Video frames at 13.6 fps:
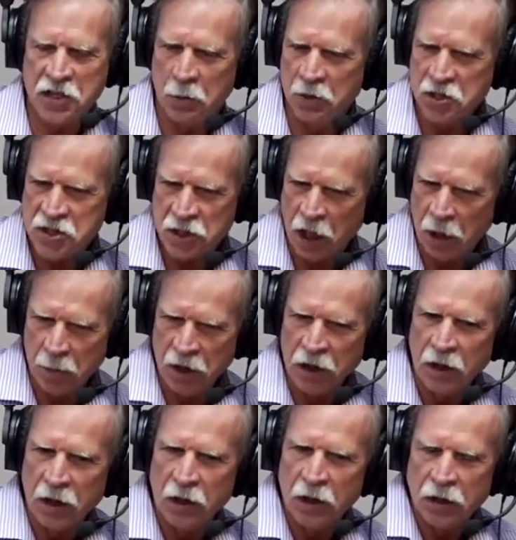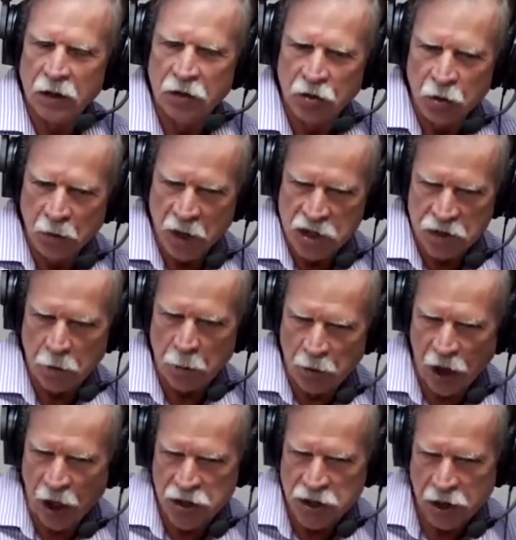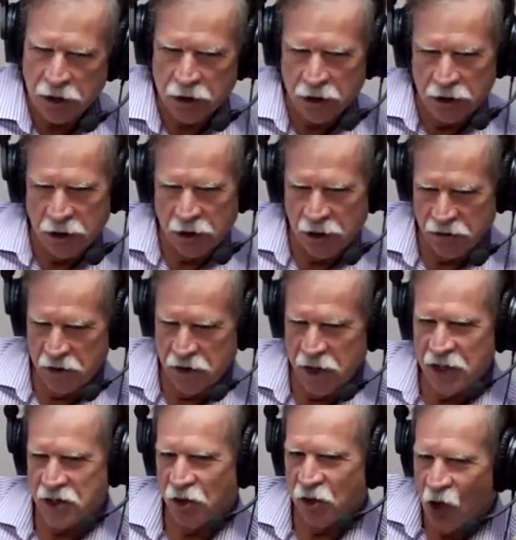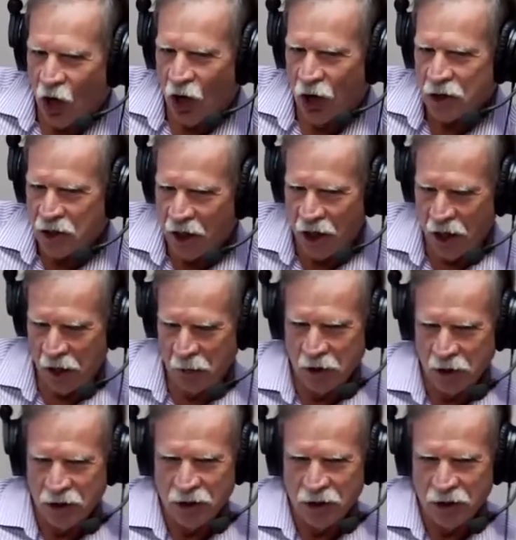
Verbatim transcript: That must not be too much of a project, because it takes a long time